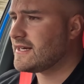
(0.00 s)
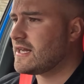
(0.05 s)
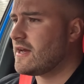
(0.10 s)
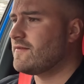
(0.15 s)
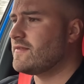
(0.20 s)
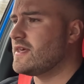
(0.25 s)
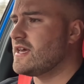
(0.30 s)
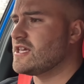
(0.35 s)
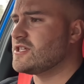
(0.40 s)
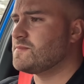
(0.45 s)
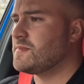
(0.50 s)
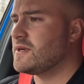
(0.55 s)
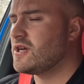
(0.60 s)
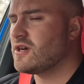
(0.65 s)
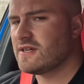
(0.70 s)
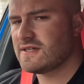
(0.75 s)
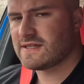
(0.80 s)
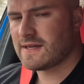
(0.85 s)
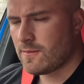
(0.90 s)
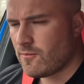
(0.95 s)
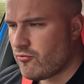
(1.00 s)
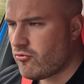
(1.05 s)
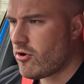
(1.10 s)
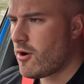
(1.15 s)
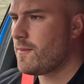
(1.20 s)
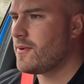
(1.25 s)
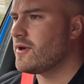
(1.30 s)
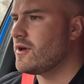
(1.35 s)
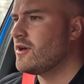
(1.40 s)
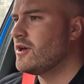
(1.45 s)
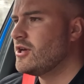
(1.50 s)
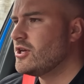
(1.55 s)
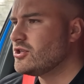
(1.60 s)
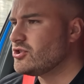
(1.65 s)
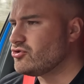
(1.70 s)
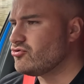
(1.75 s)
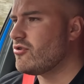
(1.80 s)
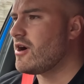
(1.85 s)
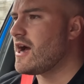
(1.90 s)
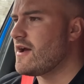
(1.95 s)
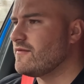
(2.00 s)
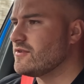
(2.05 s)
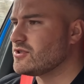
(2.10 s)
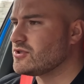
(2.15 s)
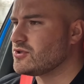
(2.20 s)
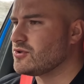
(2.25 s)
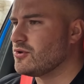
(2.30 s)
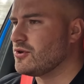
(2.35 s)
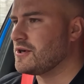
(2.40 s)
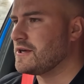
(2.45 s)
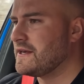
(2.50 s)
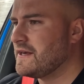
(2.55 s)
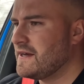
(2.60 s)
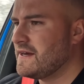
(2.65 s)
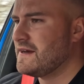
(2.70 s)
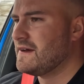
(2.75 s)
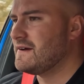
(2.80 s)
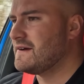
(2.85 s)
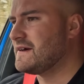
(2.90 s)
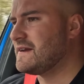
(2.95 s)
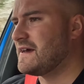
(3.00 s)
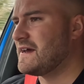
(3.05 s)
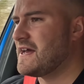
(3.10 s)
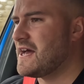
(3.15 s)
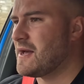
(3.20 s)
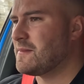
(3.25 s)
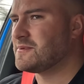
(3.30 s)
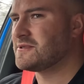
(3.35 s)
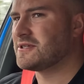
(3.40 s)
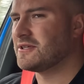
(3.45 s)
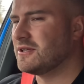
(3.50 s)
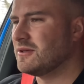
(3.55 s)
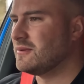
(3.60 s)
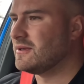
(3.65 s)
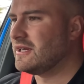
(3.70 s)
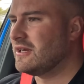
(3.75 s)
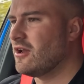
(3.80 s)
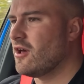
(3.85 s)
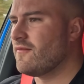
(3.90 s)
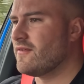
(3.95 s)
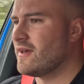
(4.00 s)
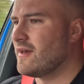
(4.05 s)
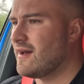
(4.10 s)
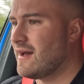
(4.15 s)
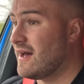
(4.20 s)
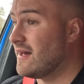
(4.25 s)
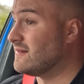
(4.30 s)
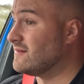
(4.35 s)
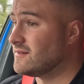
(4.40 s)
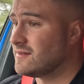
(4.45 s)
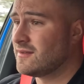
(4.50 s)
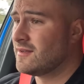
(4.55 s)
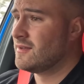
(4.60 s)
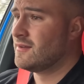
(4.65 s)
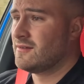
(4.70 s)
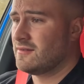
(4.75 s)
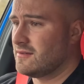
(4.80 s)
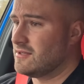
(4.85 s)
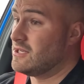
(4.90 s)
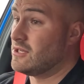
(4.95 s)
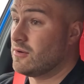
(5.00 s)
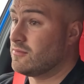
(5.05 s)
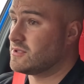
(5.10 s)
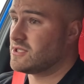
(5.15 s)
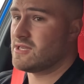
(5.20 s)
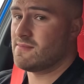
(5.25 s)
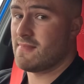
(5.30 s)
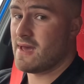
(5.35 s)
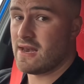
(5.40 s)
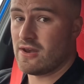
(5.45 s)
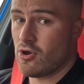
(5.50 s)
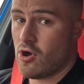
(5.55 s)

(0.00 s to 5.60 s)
have this because it's a proper driver's toy, and I absolutely love it, and you don't see many